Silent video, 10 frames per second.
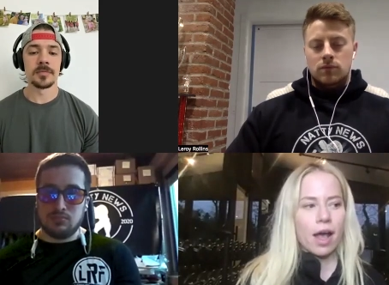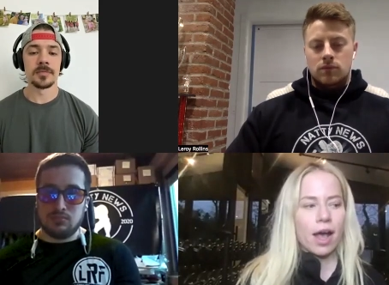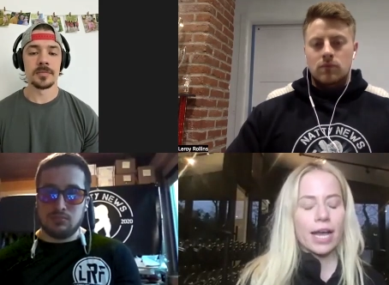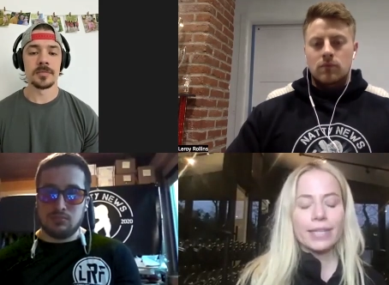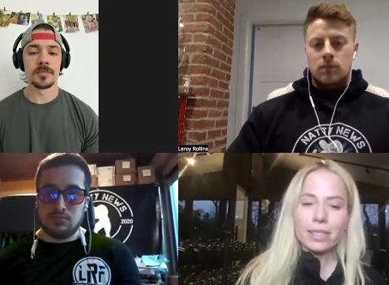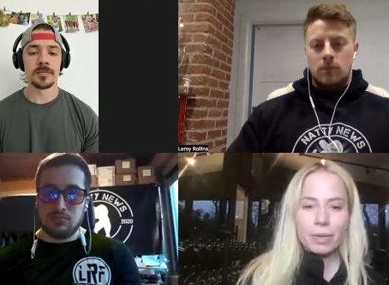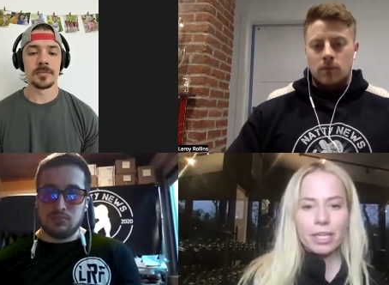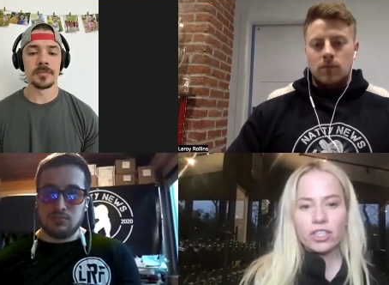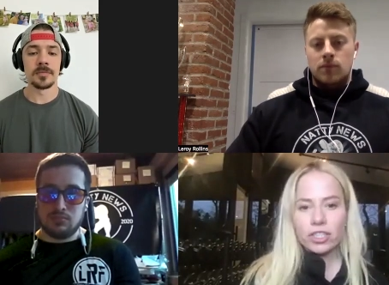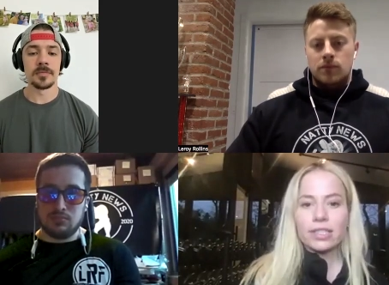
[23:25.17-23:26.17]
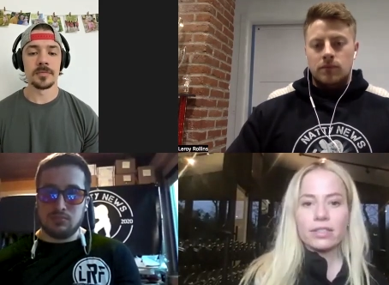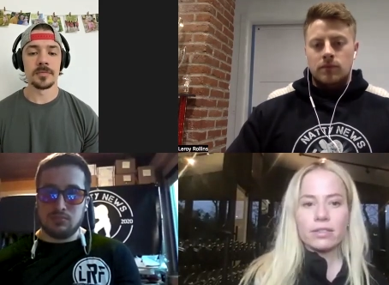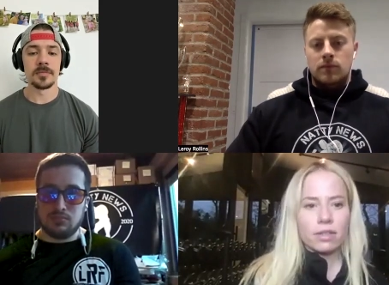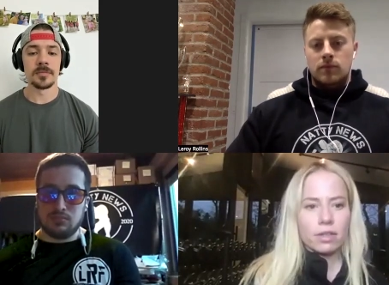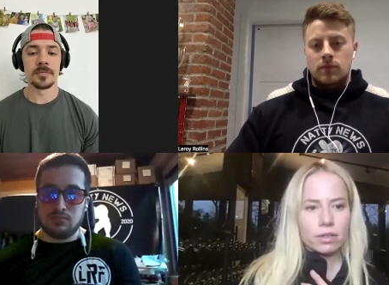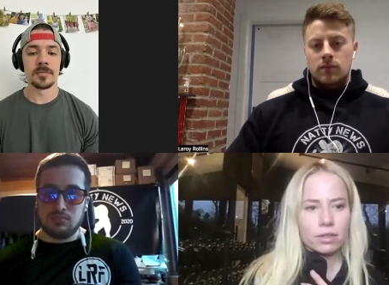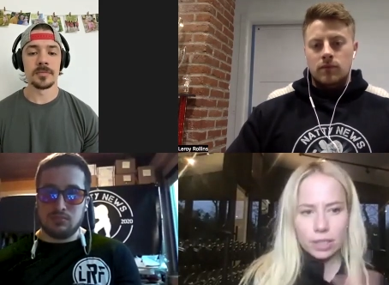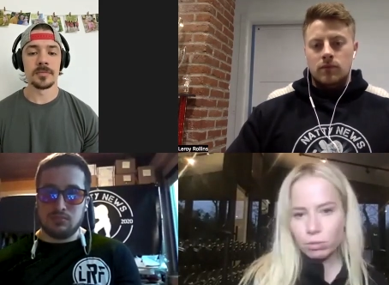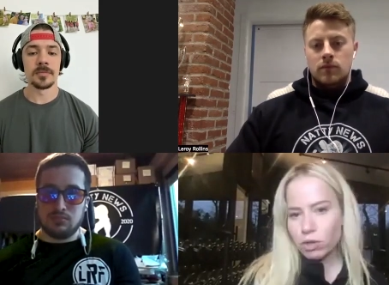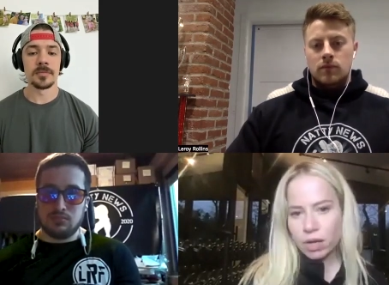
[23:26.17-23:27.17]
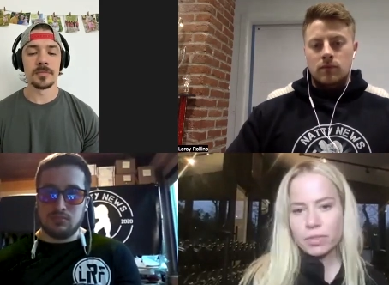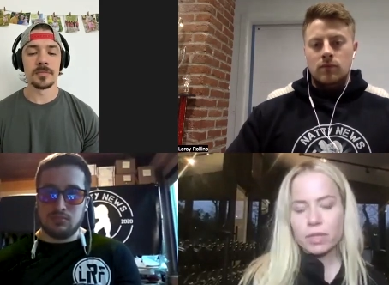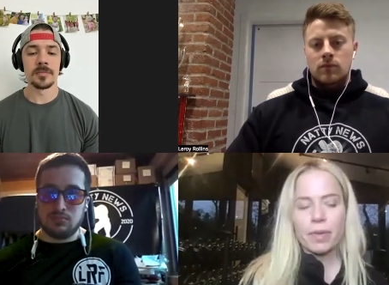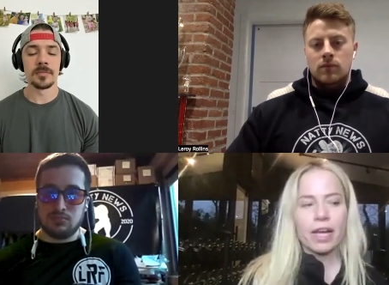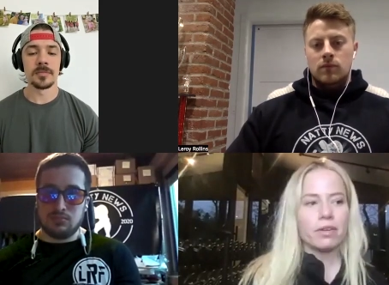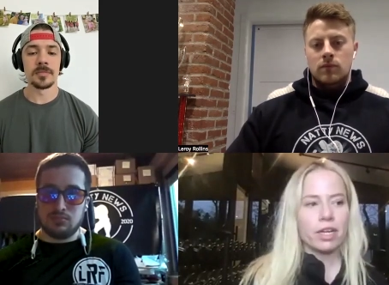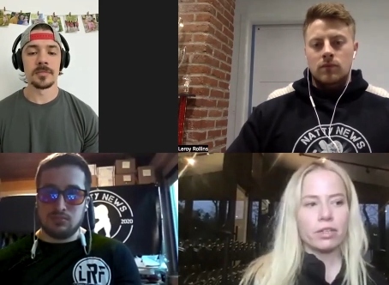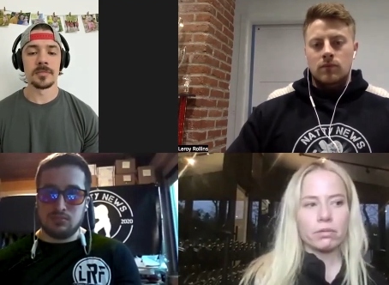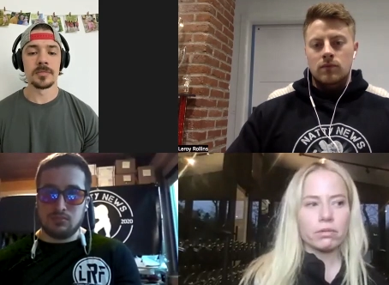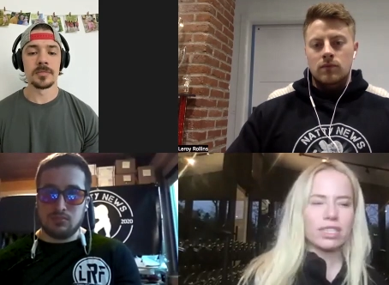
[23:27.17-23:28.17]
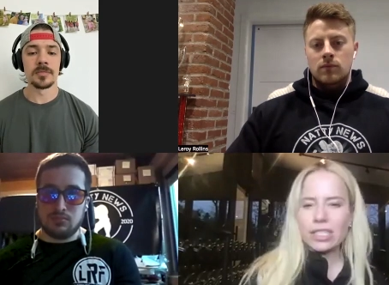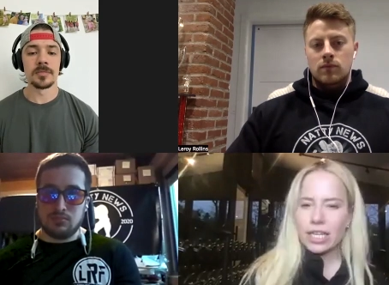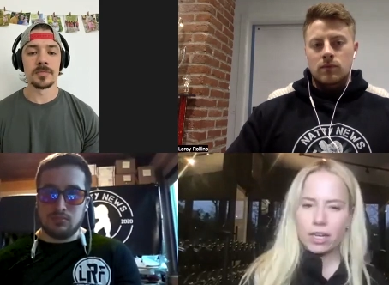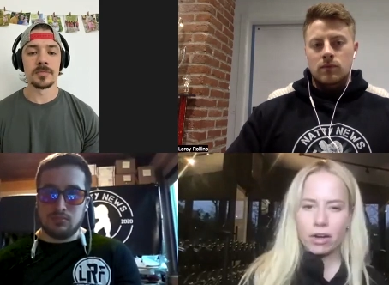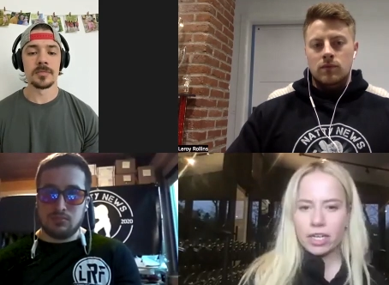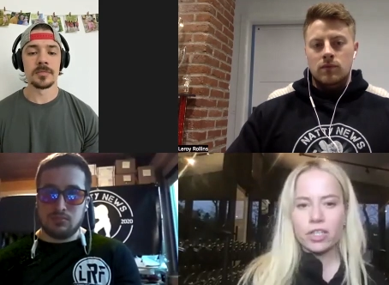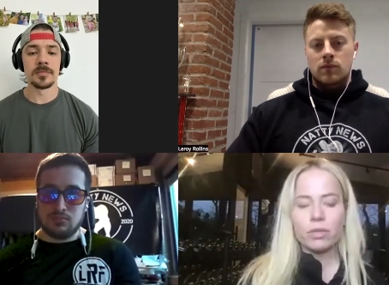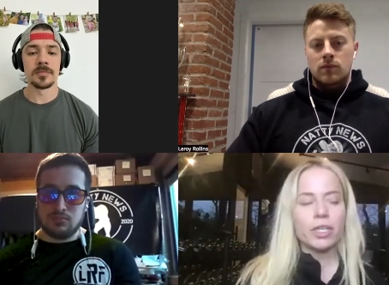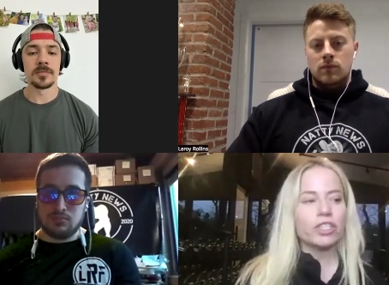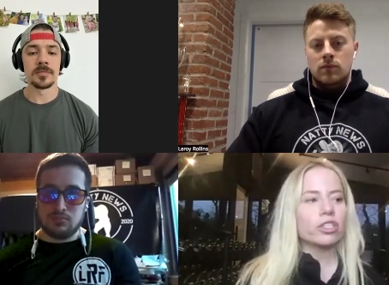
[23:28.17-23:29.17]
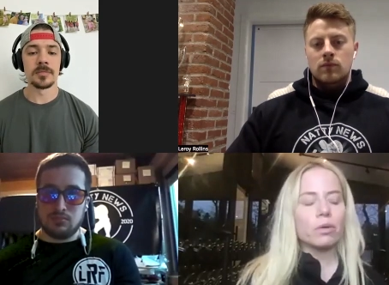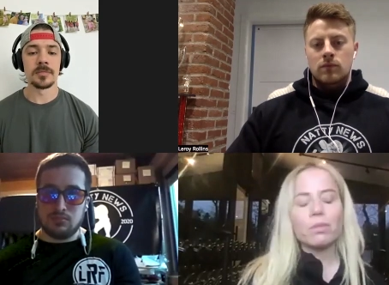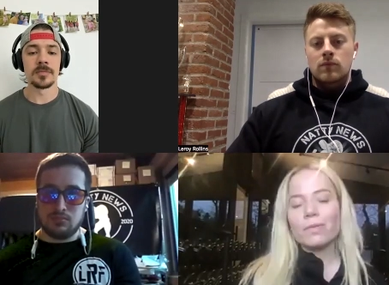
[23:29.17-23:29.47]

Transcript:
Speaker 1: I see patients sometimes, but I don't really take on any new patients. So